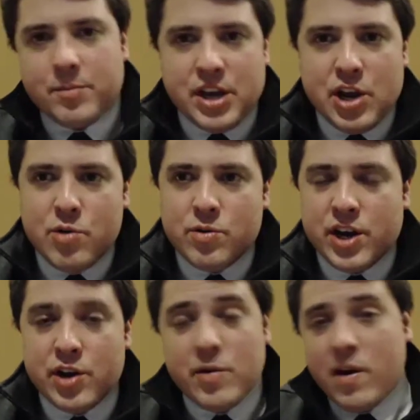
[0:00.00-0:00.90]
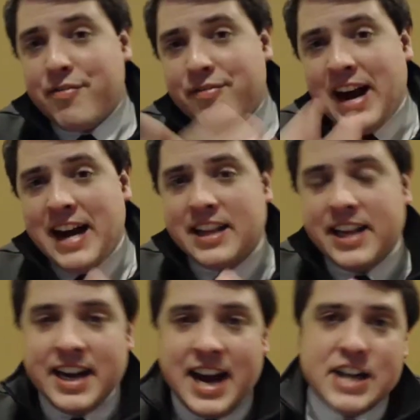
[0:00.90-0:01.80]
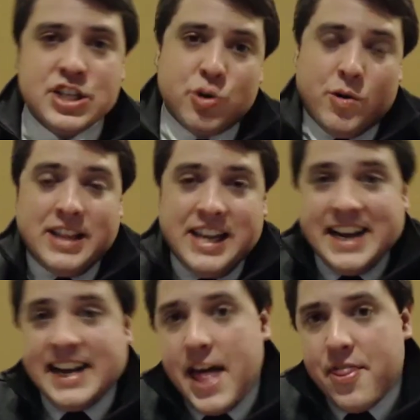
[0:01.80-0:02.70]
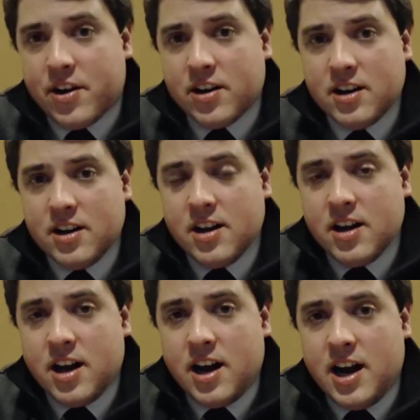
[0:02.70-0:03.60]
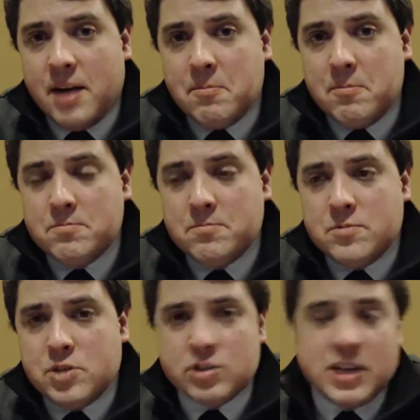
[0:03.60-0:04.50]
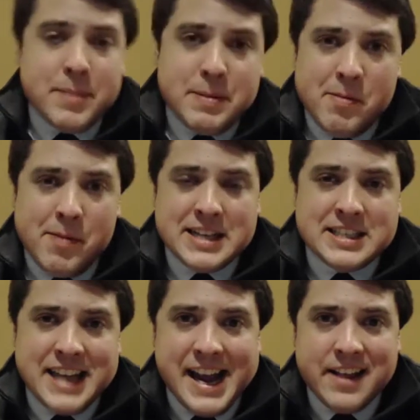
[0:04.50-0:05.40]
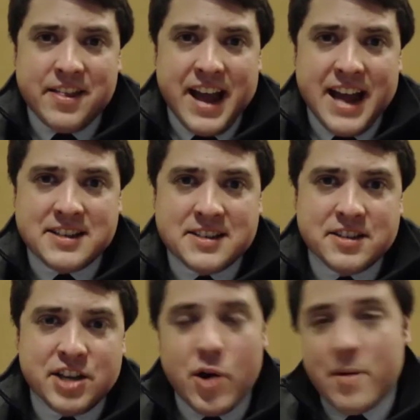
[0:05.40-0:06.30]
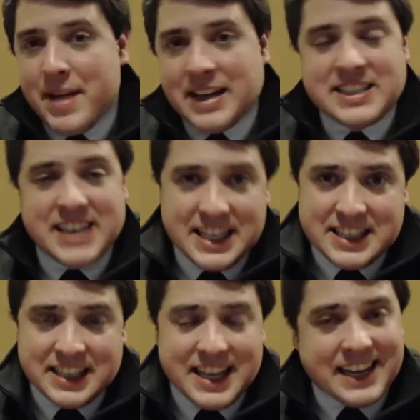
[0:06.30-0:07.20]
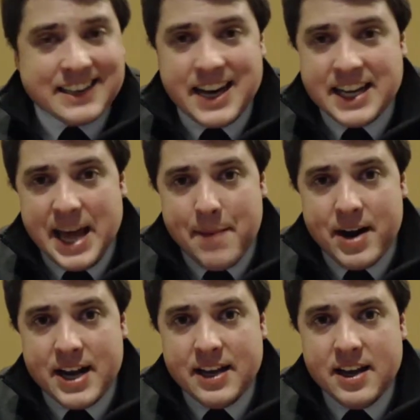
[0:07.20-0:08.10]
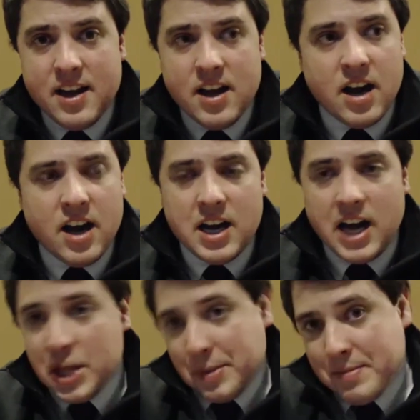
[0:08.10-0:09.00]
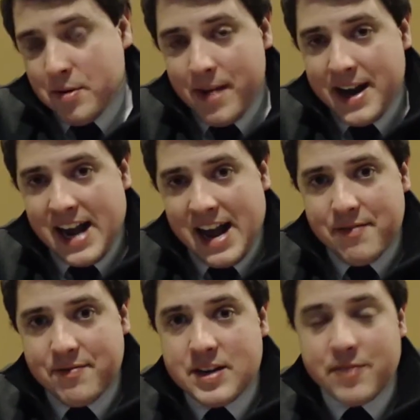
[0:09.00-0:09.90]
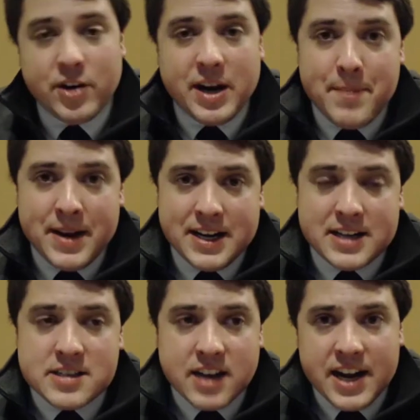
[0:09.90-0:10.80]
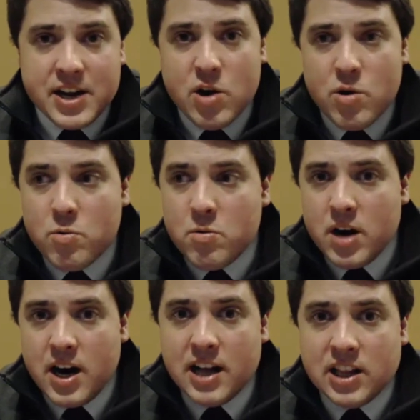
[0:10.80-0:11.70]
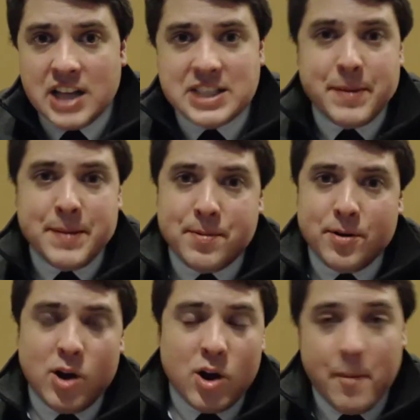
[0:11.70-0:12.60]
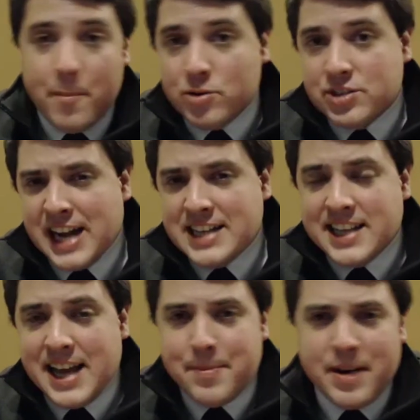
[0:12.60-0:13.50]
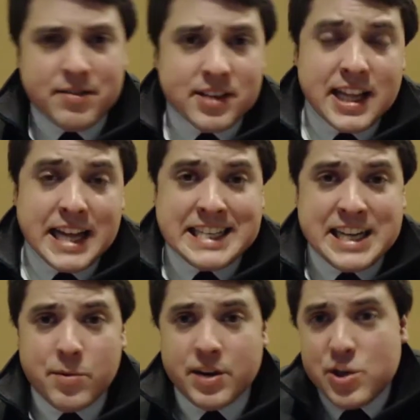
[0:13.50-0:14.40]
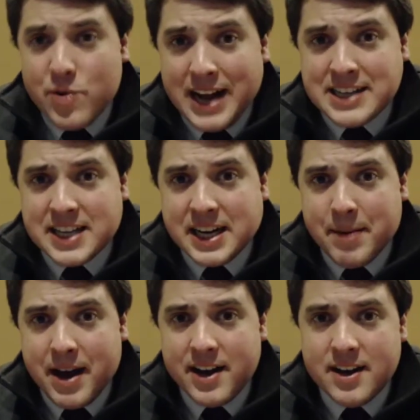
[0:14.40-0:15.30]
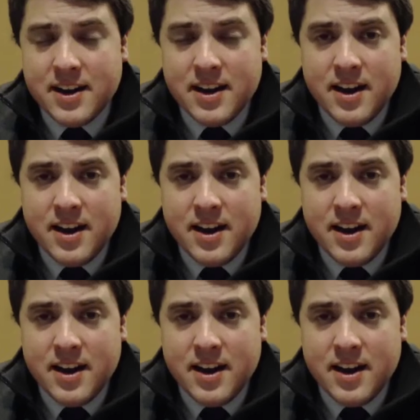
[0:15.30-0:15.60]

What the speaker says: from you? You are filing kind of jointly together. So some people might say that, it makes sense that they can take that money. Other people might have differing opinions. And I know lots of people are on both sides of that, but I'd really like to hear what you guys think about it.